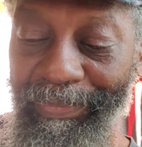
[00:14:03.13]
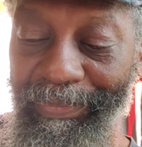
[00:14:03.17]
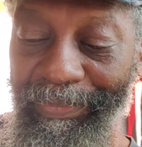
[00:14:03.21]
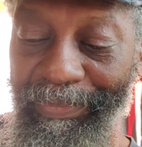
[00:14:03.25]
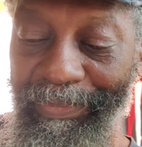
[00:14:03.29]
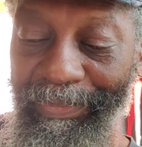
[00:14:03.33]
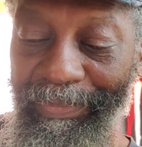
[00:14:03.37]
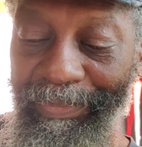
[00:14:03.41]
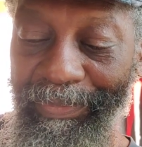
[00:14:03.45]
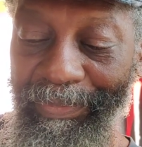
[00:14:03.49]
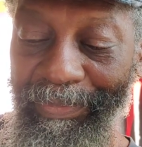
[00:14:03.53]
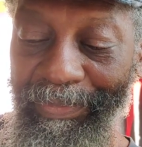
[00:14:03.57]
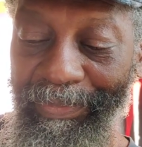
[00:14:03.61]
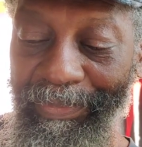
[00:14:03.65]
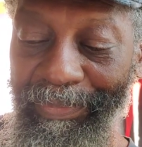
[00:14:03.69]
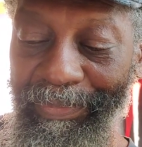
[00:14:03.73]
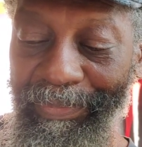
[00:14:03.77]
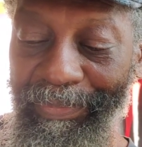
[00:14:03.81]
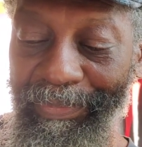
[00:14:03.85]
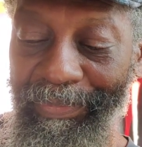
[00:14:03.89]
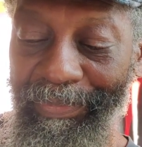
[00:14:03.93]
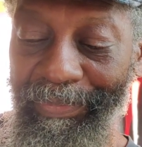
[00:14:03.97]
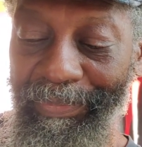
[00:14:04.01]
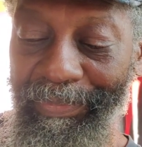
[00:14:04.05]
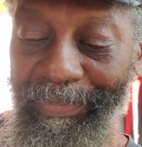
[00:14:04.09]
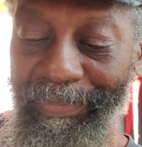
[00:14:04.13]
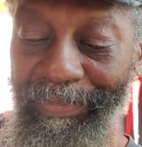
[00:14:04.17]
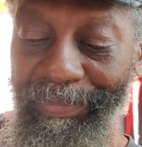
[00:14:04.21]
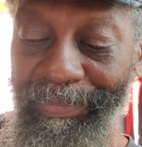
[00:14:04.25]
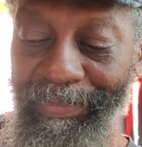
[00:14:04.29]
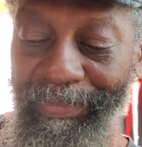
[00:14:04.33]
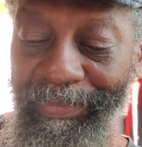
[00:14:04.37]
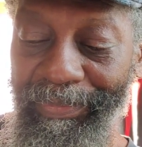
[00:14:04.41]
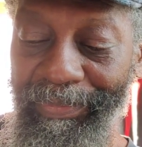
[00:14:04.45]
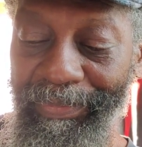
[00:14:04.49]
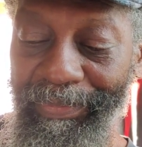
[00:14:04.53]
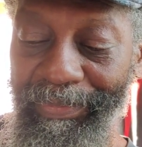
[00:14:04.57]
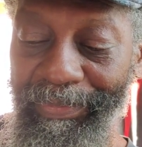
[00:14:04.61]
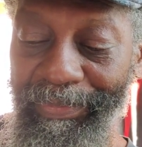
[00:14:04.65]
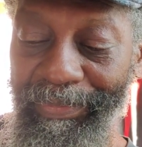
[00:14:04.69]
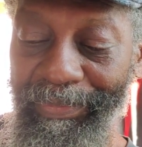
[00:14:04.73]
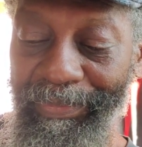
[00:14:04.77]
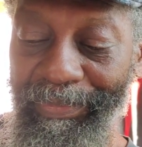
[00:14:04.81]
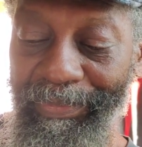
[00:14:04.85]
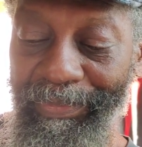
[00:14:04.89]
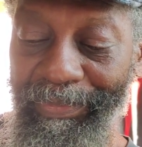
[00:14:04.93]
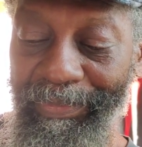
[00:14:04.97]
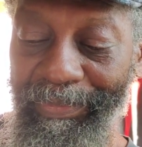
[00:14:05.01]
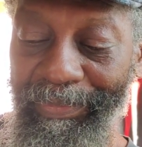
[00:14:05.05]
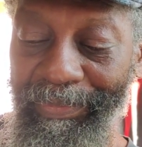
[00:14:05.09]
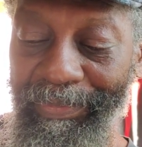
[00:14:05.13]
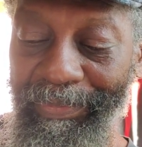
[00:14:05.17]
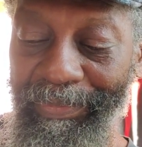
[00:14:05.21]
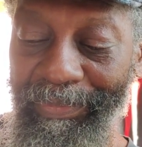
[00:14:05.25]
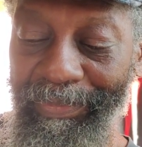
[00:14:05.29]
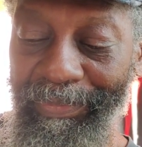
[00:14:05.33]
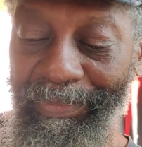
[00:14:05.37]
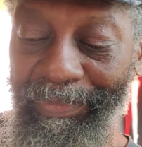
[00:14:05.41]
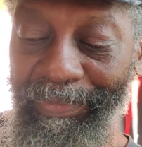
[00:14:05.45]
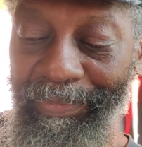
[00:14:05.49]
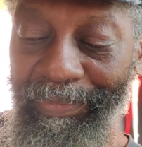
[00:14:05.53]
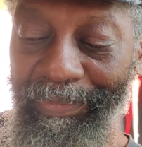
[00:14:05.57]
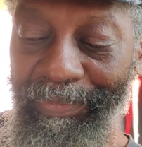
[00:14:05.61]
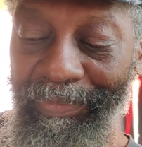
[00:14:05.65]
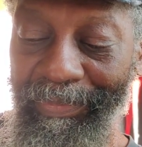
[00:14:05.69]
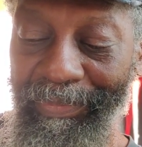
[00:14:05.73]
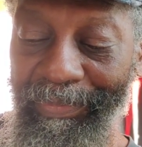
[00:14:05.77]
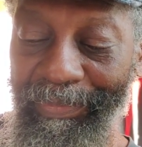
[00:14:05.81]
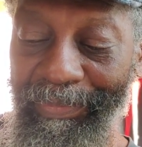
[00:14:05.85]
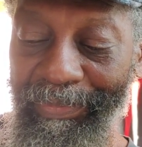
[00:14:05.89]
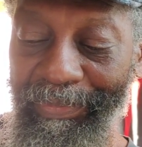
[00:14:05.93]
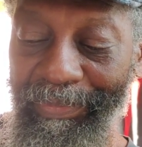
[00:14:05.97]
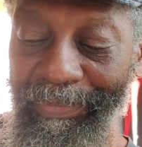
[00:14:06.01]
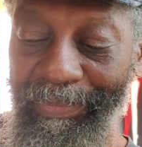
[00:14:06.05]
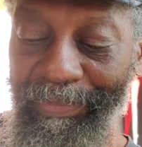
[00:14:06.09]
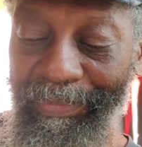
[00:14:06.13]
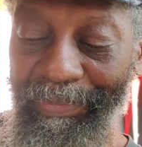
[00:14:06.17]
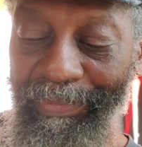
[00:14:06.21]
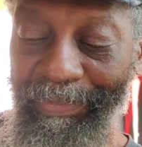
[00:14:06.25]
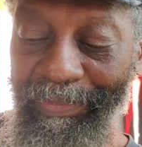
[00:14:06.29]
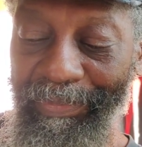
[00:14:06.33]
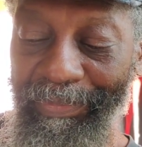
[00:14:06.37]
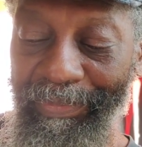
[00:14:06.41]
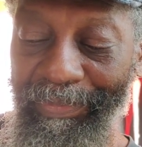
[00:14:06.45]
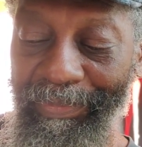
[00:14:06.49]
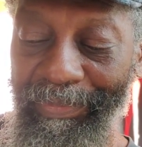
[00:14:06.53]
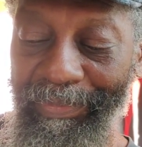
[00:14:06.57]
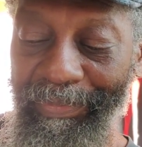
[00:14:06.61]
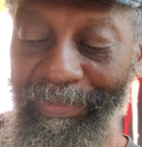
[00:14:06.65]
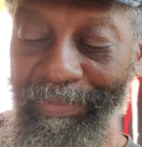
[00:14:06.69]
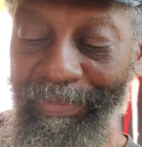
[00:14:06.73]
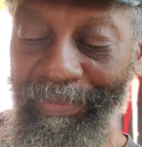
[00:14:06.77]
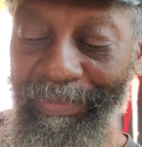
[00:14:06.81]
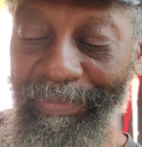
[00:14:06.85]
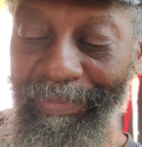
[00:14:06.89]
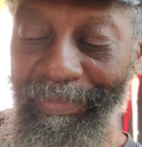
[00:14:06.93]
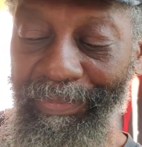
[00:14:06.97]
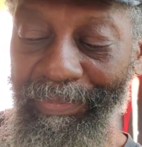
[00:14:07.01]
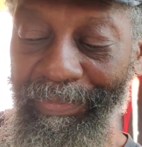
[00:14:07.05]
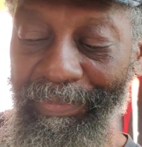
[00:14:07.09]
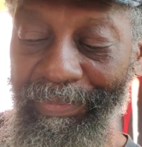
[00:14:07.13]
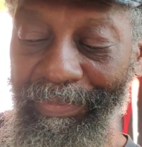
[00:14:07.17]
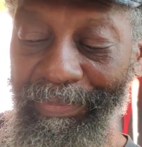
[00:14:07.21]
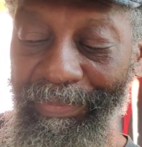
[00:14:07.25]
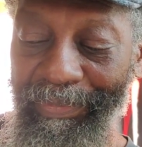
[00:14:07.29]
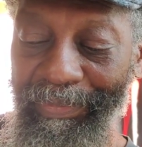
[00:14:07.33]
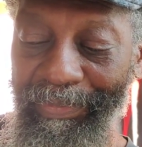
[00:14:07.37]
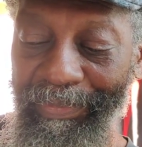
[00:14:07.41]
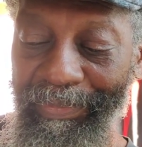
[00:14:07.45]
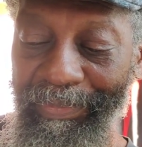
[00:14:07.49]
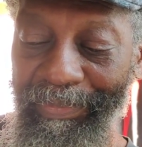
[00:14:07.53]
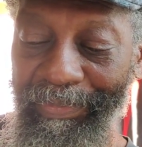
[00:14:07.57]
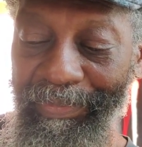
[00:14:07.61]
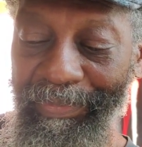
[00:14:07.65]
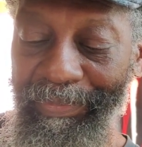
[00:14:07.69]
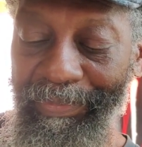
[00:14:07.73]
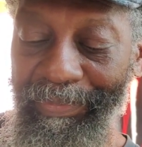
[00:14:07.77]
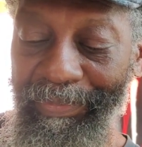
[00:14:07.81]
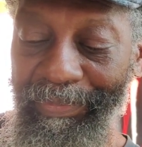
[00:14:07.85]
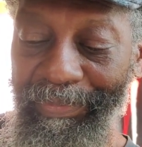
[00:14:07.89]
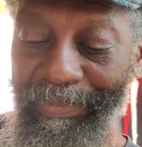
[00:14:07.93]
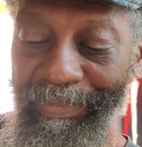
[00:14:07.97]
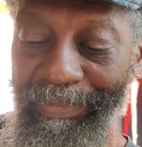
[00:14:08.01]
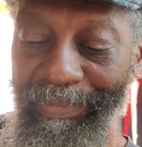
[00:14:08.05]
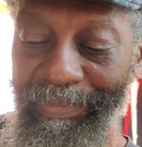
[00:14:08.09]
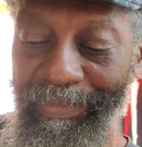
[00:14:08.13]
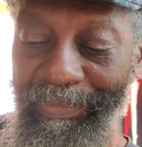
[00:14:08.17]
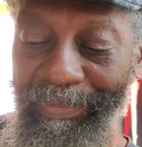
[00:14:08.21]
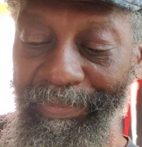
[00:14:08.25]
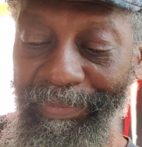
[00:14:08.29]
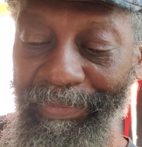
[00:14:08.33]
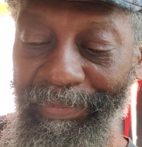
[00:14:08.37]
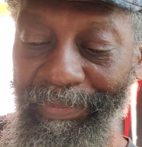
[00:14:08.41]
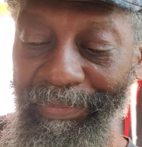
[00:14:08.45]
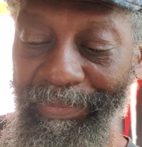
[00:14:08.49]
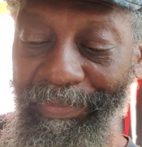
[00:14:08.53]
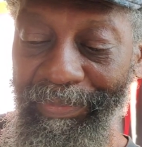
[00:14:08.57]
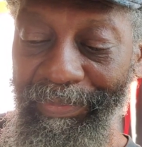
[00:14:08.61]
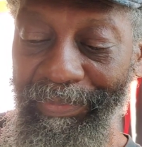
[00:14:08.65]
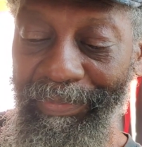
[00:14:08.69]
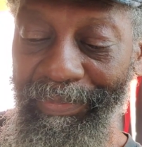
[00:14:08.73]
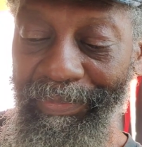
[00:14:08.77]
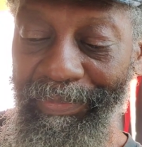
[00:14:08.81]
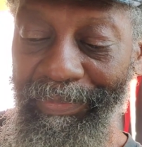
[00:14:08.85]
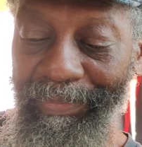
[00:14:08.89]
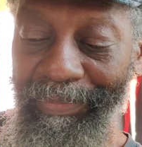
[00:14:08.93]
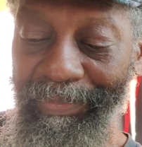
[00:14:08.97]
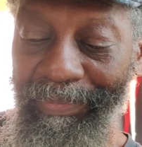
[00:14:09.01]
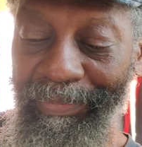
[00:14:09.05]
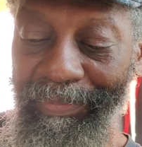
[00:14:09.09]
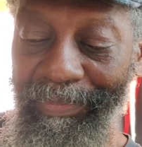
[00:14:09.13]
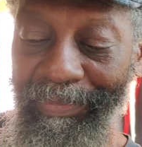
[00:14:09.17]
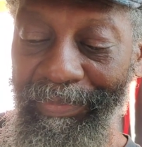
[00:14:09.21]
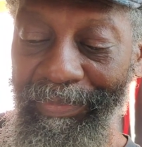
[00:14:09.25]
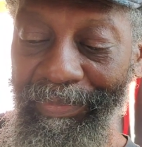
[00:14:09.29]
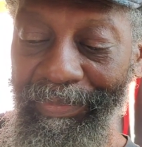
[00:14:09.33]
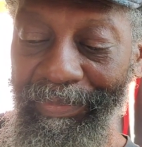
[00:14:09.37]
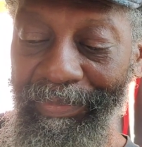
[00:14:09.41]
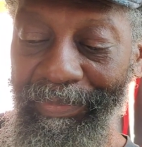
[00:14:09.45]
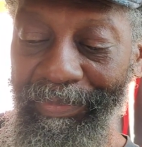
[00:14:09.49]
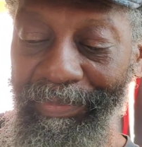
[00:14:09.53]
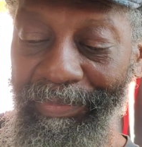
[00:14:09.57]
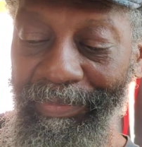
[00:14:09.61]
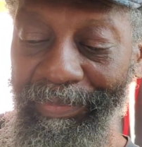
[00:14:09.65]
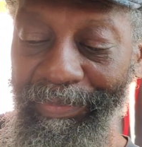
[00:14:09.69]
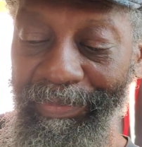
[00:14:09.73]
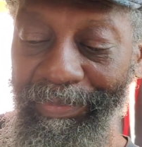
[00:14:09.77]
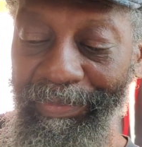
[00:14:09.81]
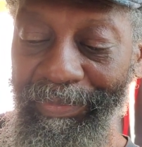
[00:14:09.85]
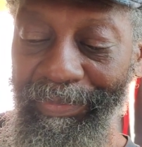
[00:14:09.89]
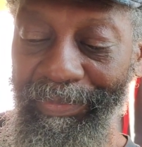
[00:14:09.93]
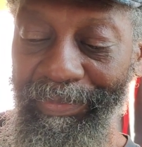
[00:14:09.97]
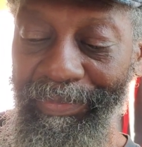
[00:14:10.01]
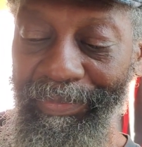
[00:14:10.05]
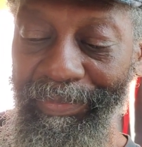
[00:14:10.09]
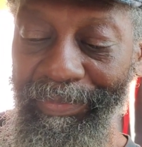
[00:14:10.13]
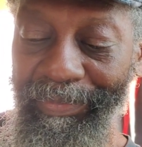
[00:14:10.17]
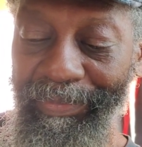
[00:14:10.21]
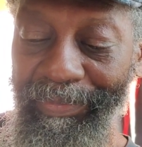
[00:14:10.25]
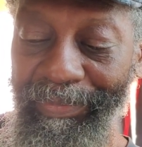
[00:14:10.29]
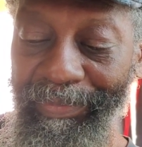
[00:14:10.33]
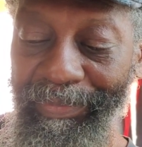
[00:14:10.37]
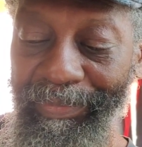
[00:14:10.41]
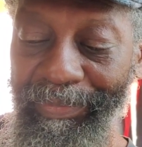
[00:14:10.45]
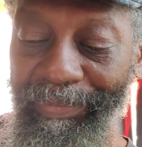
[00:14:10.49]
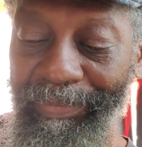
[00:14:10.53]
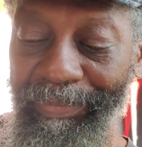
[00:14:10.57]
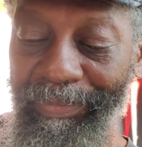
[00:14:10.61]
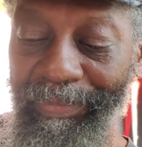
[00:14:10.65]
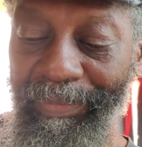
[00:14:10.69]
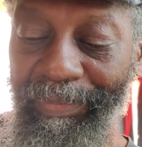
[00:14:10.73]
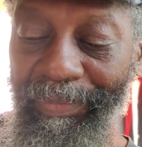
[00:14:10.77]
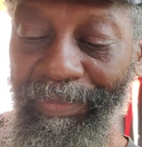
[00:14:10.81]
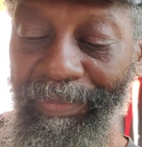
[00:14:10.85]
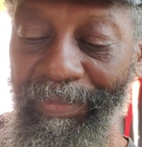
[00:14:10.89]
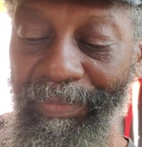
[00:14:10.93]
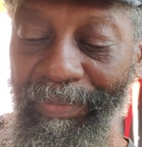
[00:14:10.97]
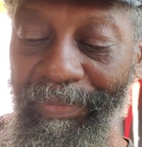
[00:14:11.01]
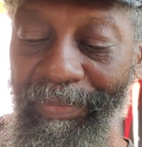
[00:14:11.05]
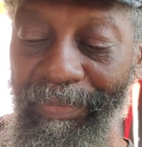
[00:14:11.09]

(silent)